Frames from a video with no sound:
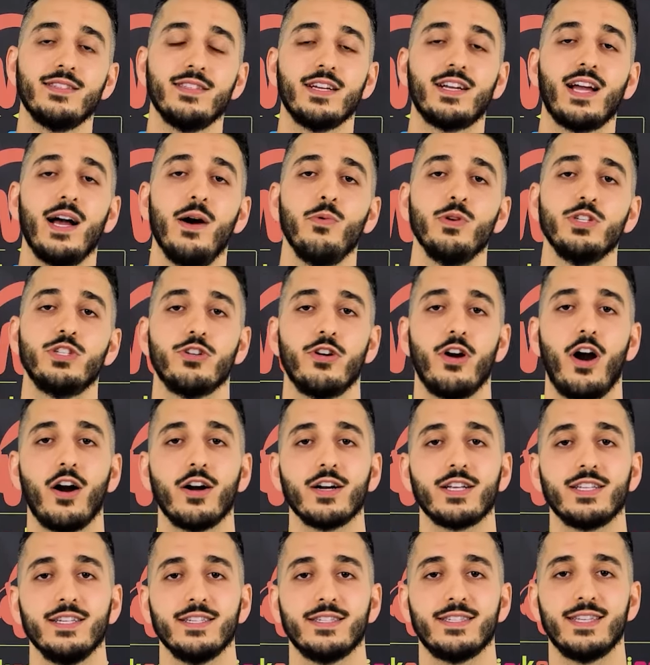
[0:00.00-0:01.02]
that come with your
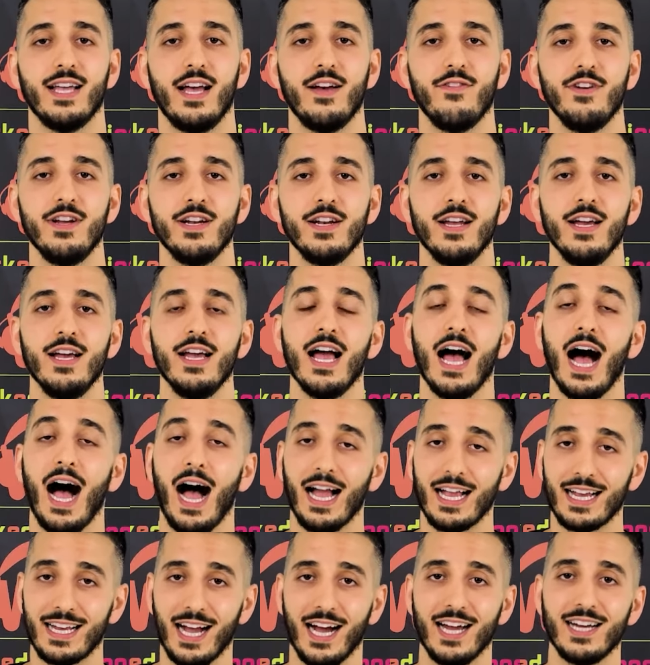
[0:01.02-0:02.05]
Arctis 7,
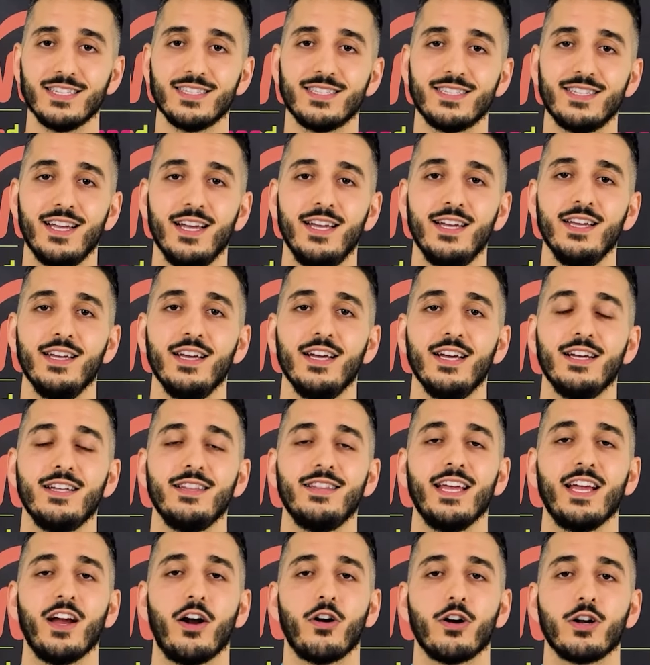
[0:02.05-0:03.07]
I gotta say,
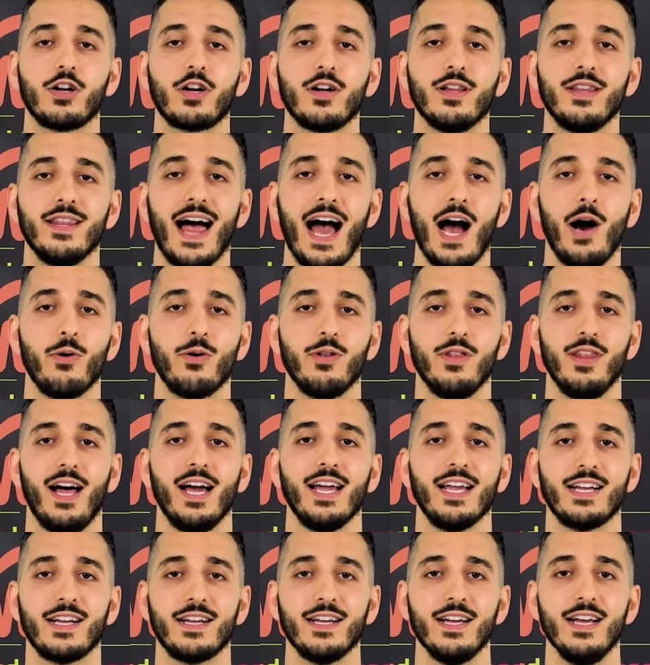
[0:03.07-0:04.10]
they are
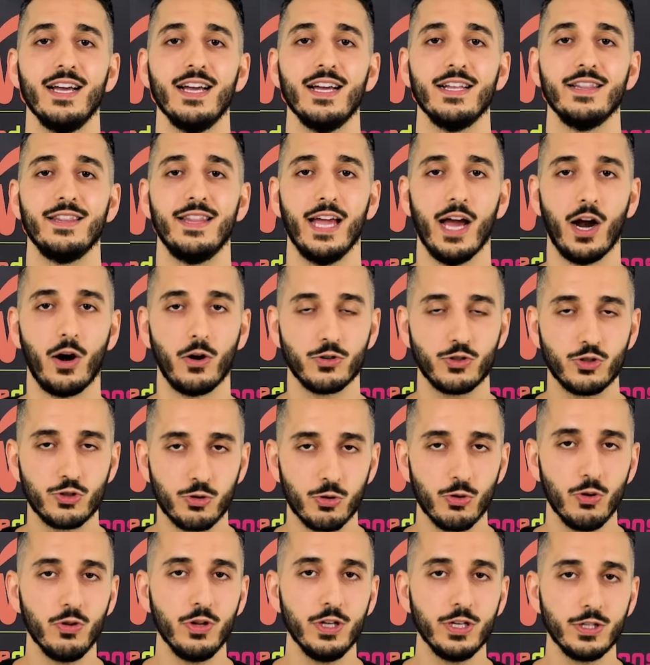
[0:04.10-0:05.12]
cloud-like. They are
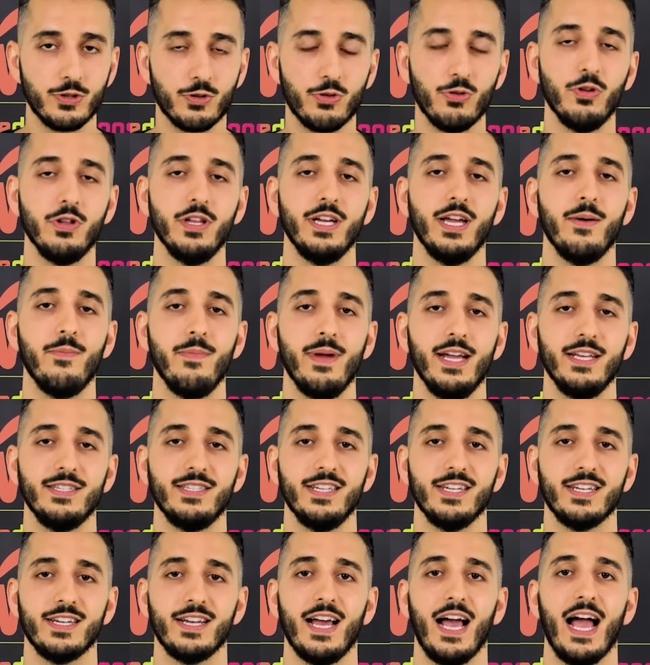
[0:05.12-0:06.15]
truly
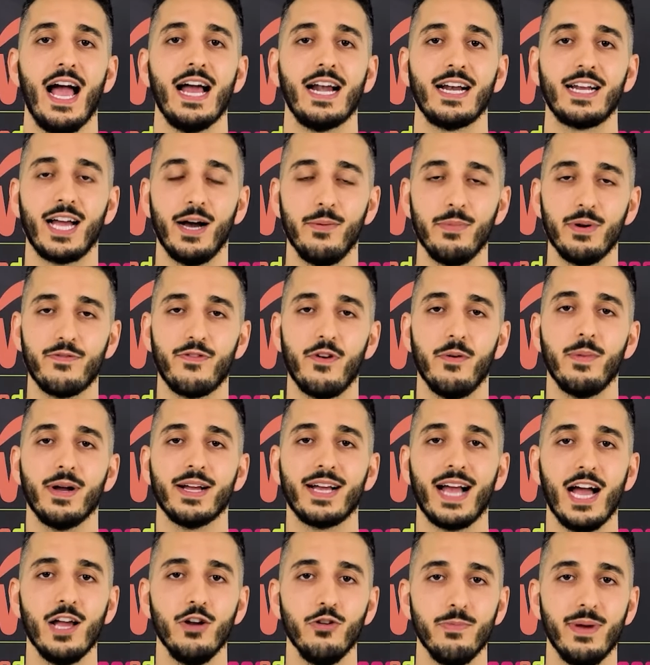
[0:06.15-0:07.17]
amazing, and coming from a
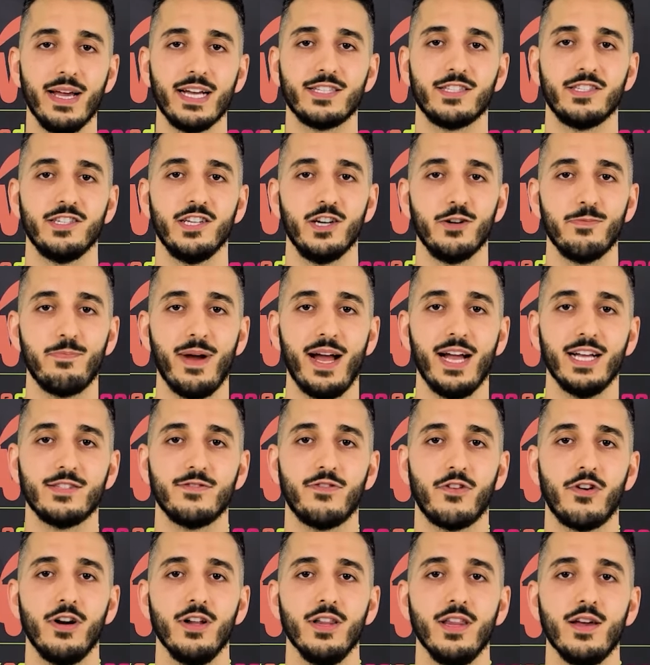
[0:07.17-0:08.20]
guy who makes ear pads
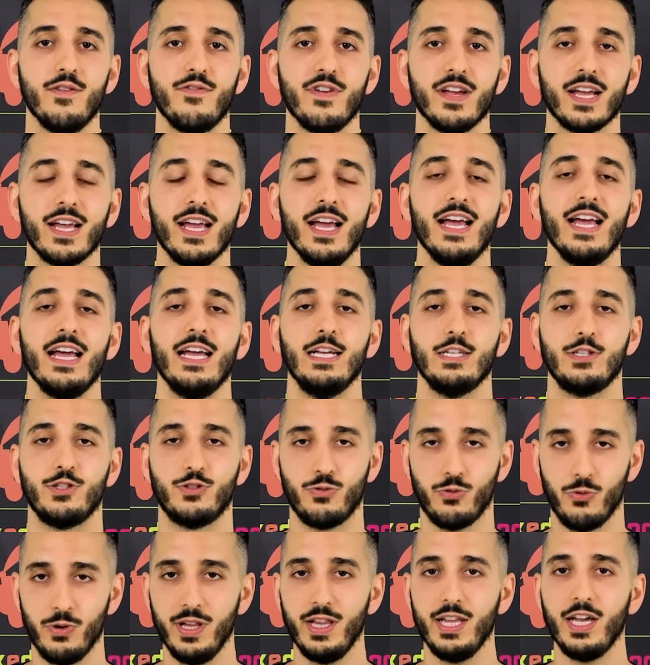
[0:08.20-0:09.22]
for a living,
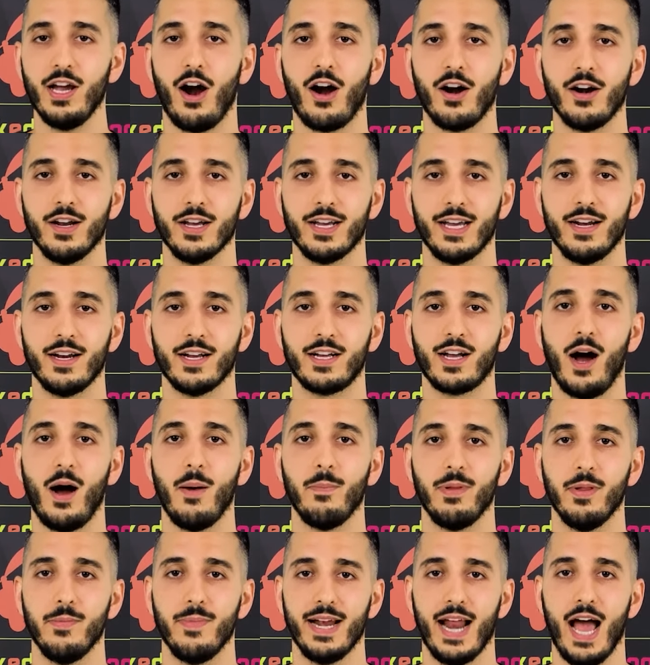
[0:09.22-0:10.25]
it's really hard to get a
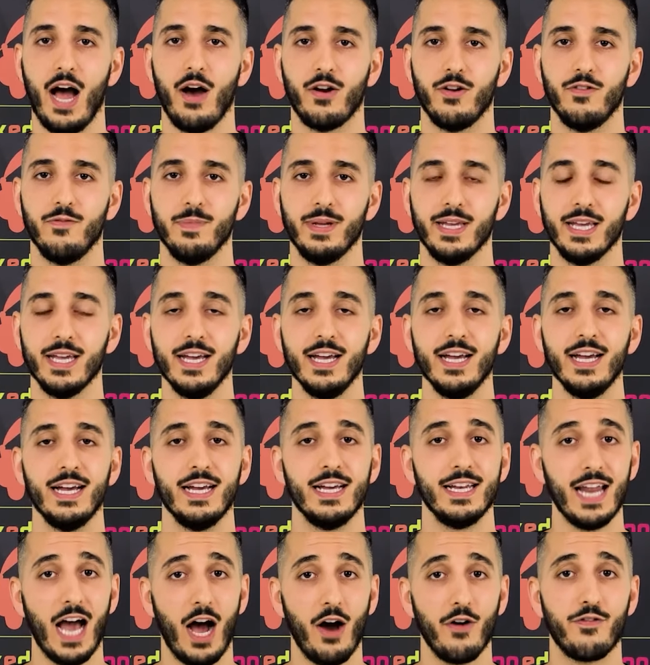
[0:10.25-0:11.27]
compliment out of me.
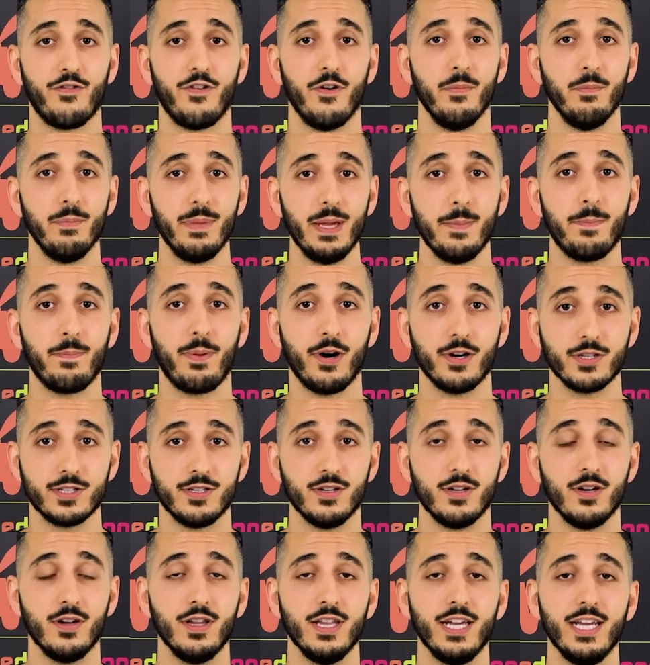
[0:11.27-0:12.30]
Now, for me
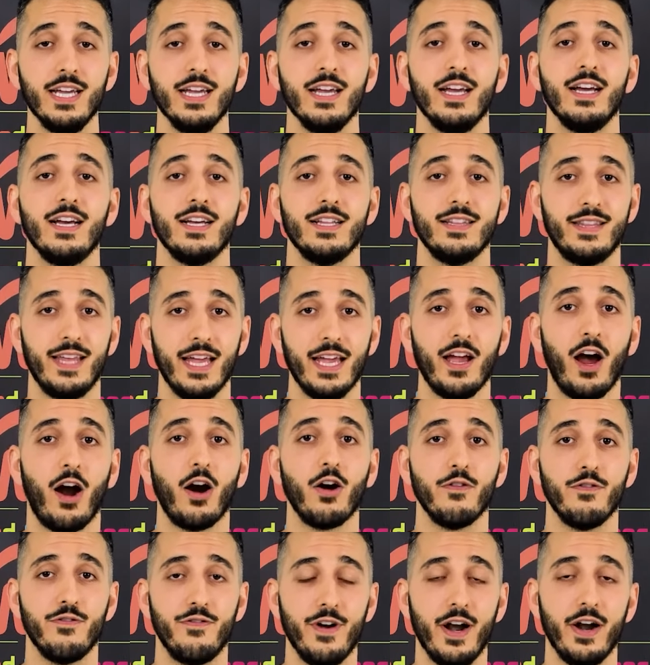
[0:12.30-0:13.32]
personally, they
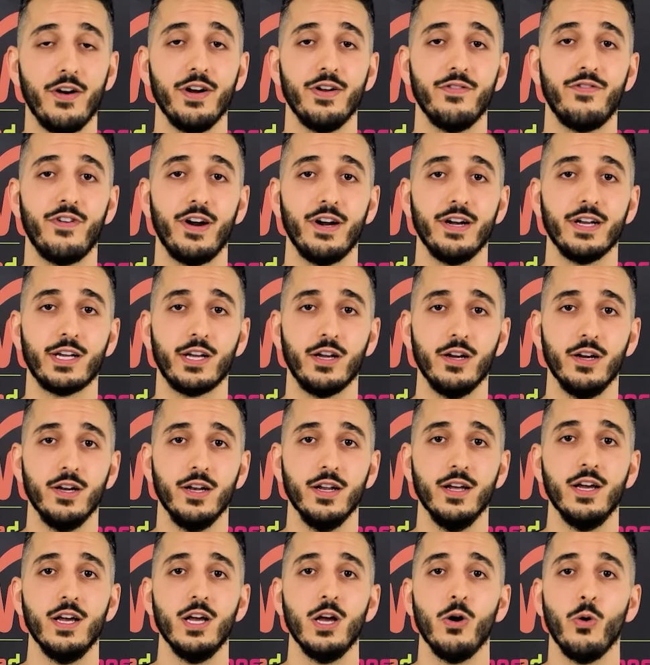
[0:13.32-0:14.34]
are very
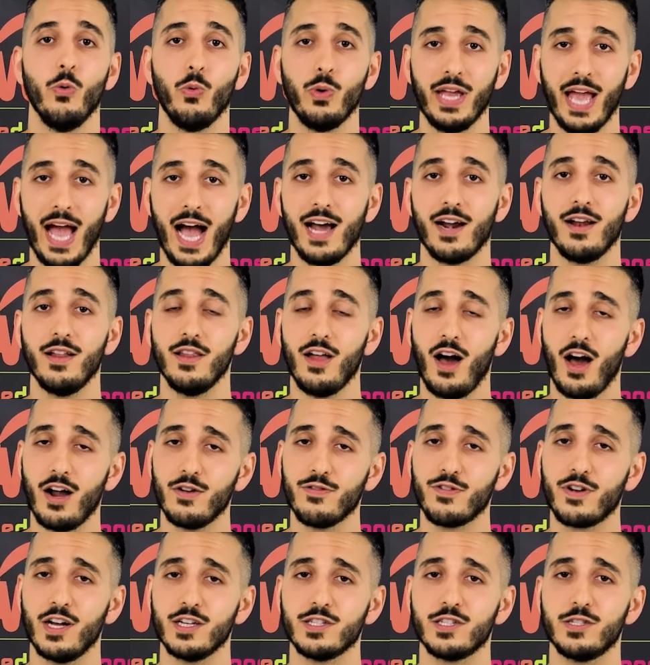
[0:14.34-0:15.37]
good. We had a lot
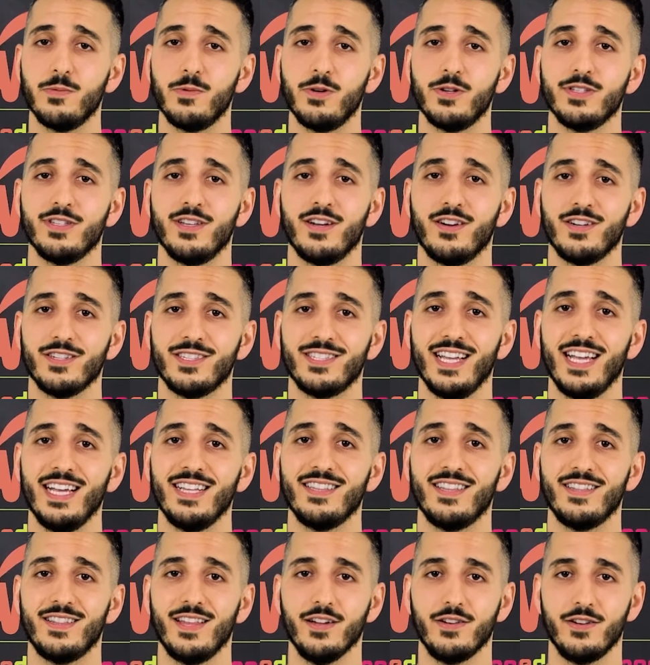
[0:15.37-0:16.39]
of customers that are
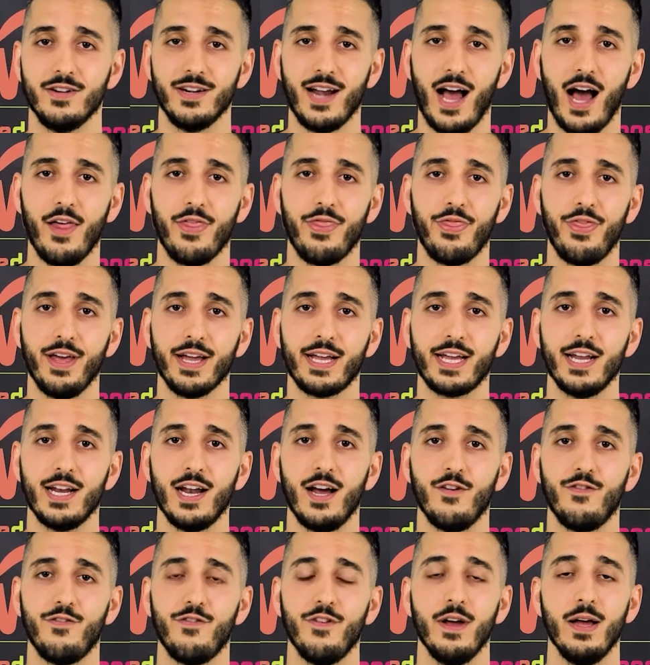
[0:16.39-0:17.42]
saying that they're not thick
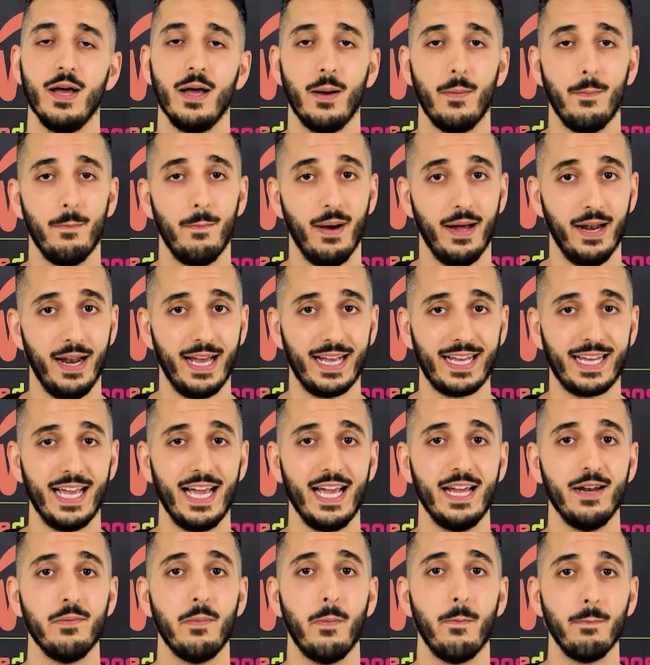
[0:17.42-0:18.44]
enough, but
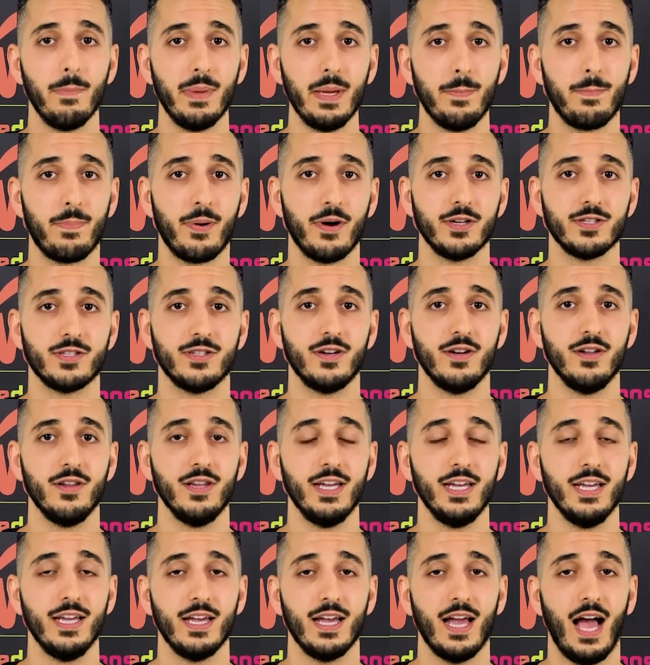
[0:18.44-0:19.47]
again, me
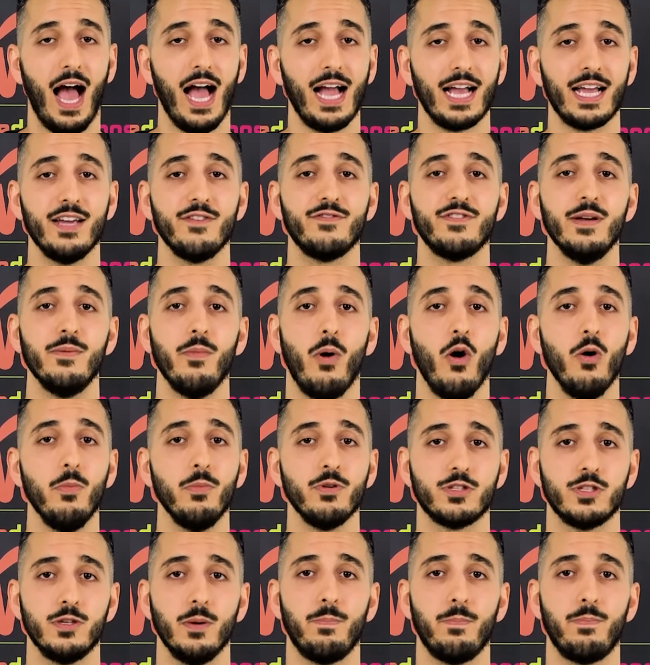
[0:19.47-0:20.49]
personally, I give them
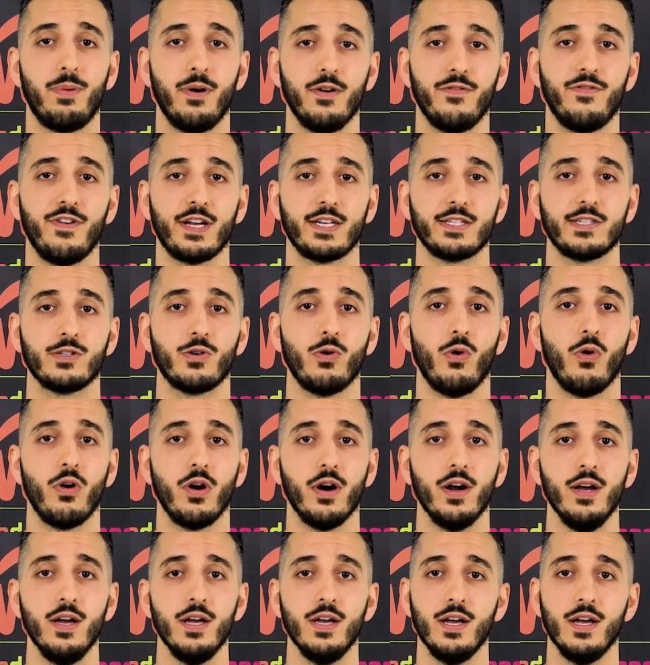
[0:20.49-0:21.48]
almost a perfect score.